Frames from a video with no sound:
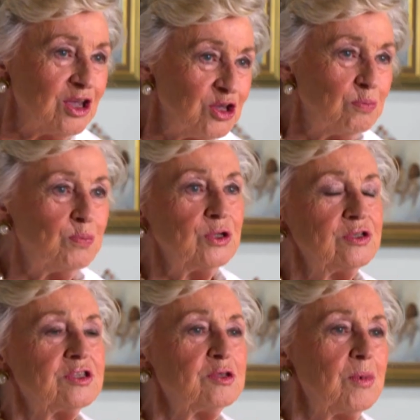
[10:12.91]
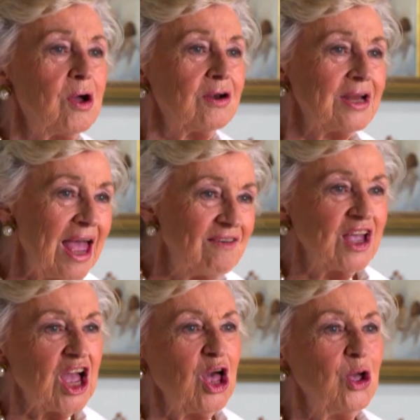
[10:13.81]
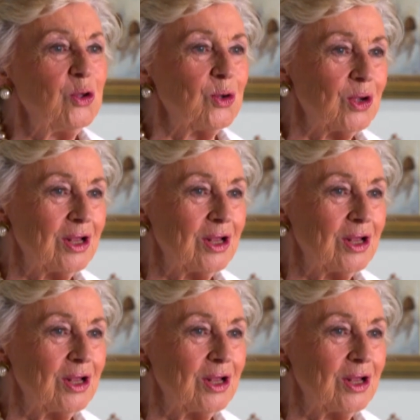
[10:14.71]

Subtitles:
you boost them on, have a go.